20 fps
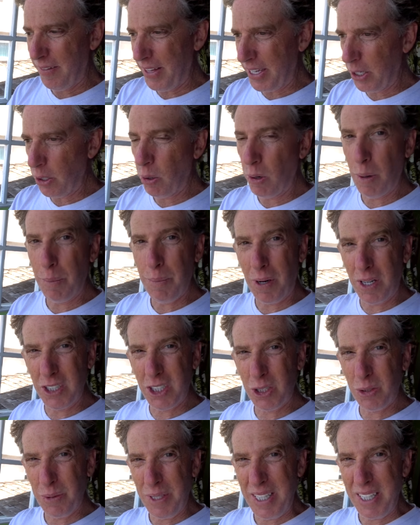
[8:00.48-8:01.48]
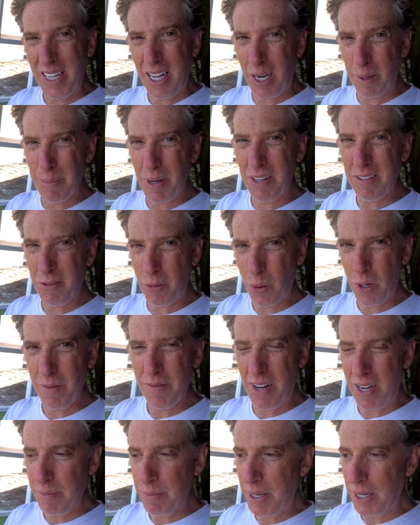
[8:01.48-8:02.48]
and they go up our street at about
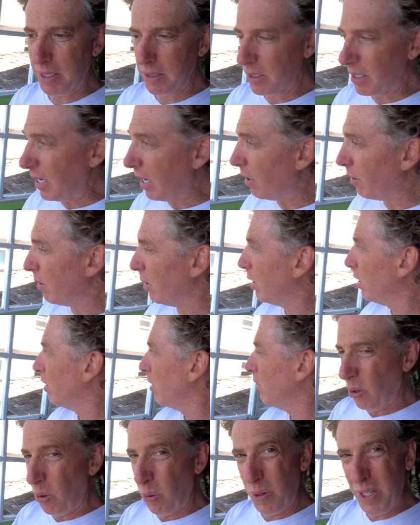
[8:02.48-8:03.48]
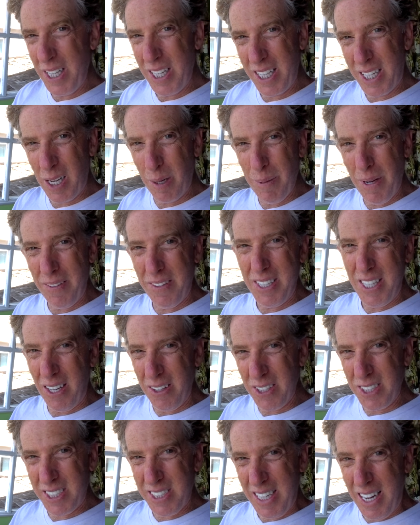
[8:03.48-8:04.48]
forty-five miles an hour, only to come out the
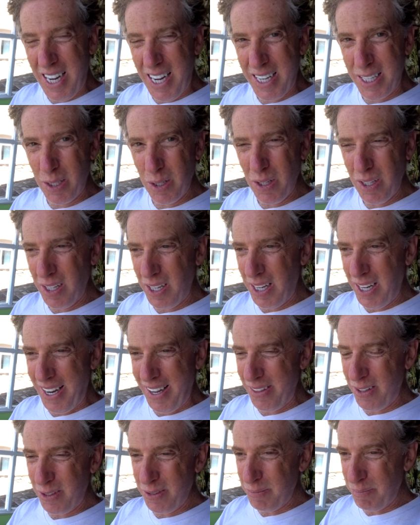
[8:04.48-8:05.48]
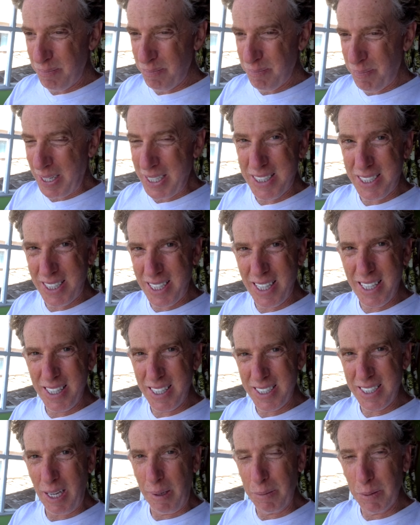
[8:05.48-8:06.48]
other side, and they're basically in
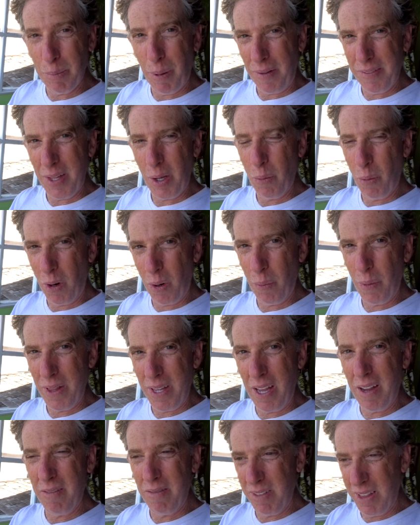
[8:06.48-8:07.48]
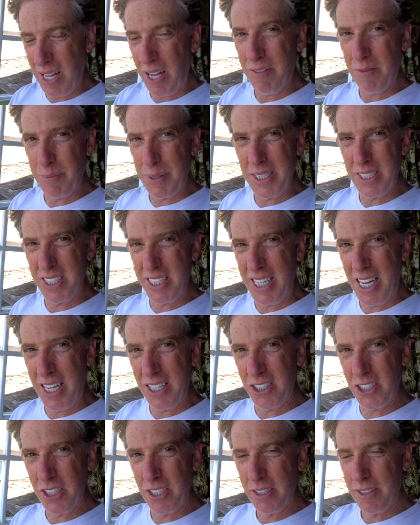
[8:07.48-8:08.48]
the same spot they were when they left P C
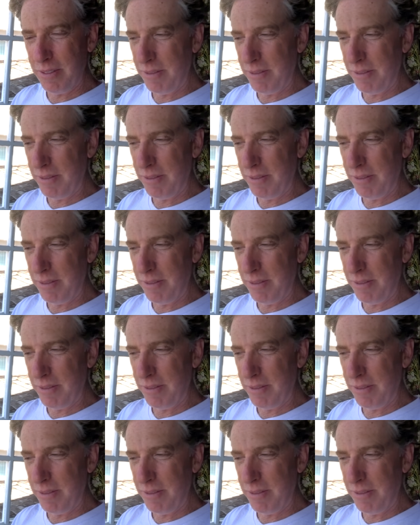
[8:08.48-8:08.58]
H.